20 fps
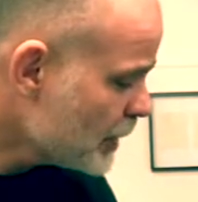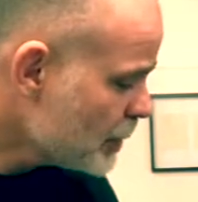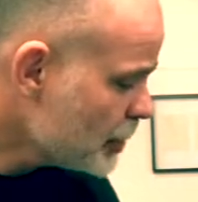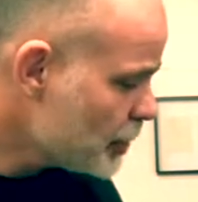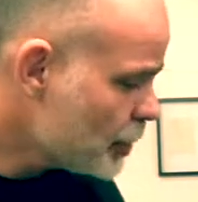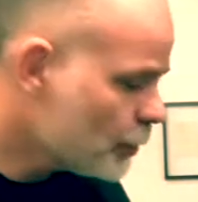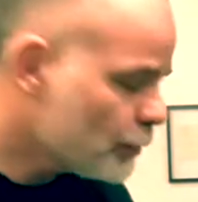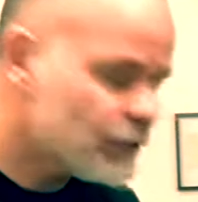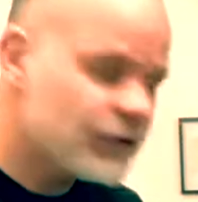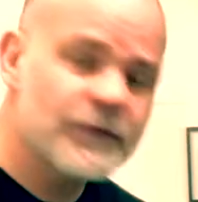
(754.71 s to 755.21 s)

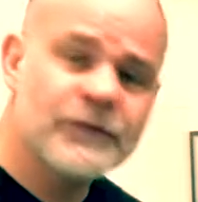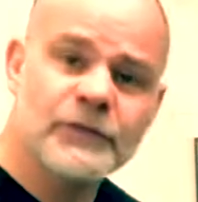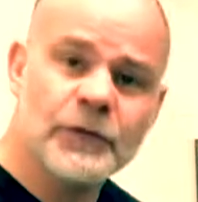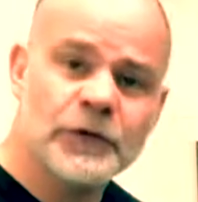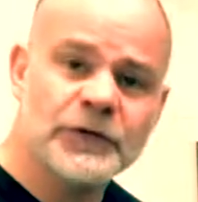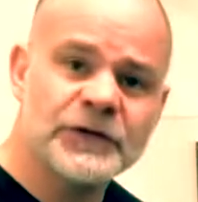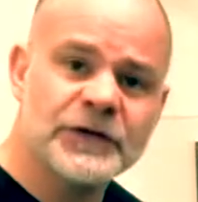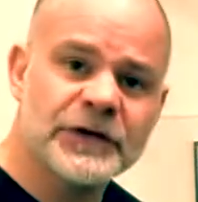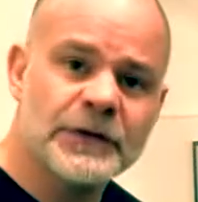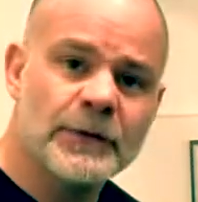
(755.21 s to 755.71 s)
The
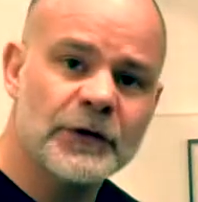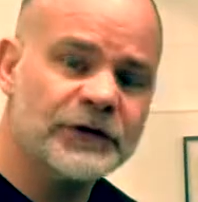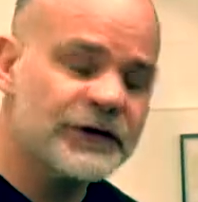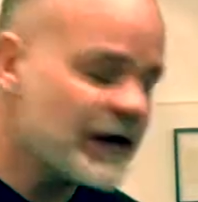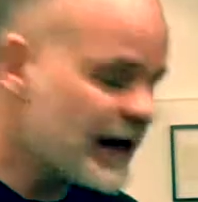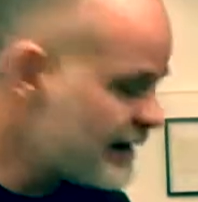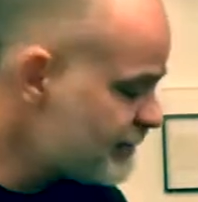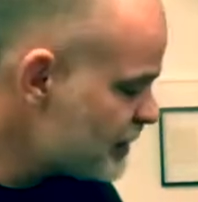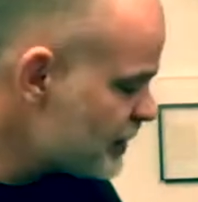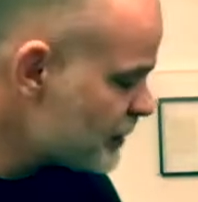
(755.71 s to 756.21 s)
first and the most
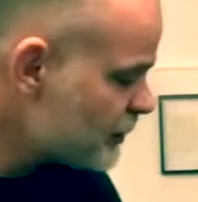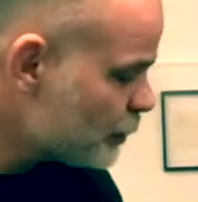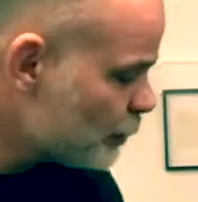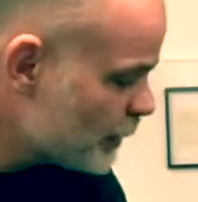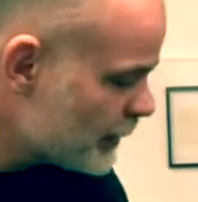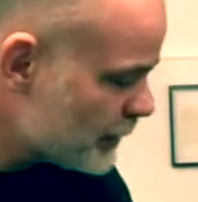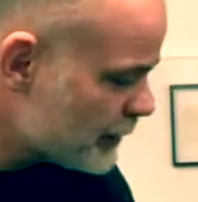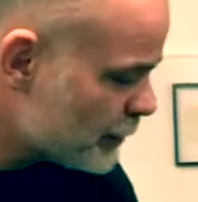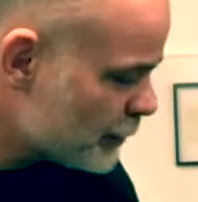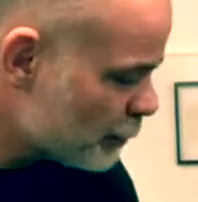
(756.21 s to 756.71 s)
obvious
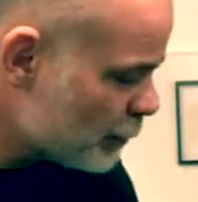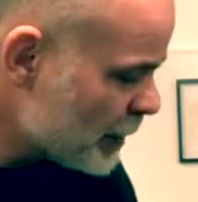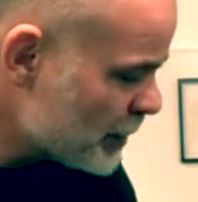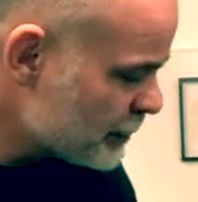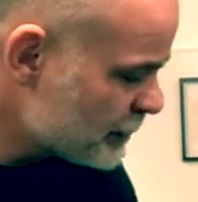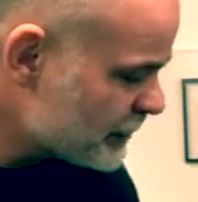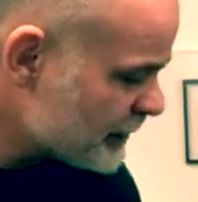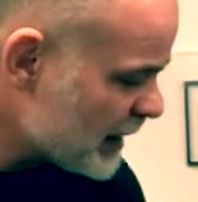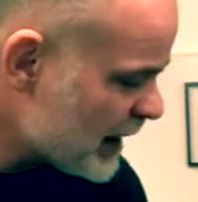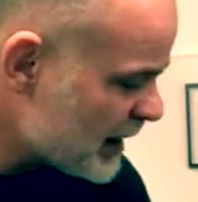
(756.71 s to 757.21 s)
with the
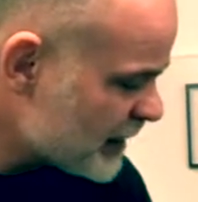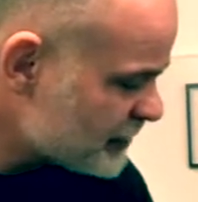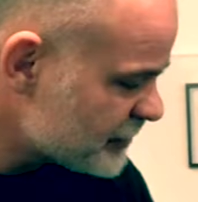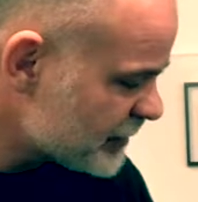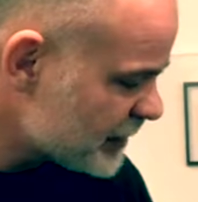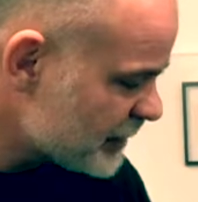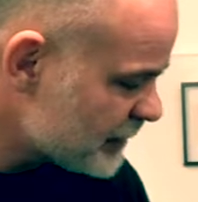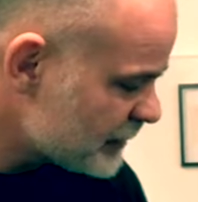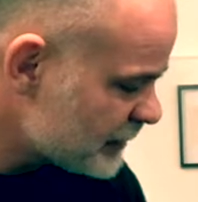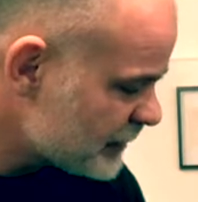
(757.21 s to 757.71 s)

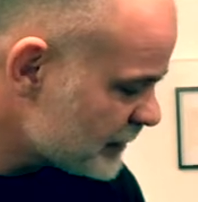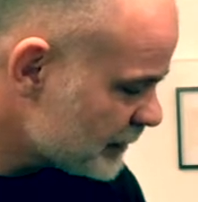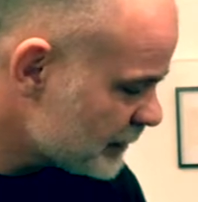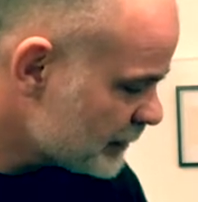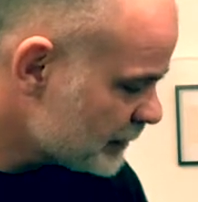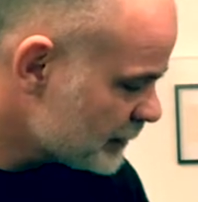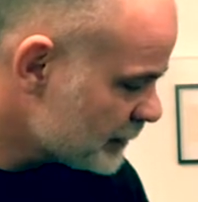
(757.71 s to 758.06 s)
Runnersage is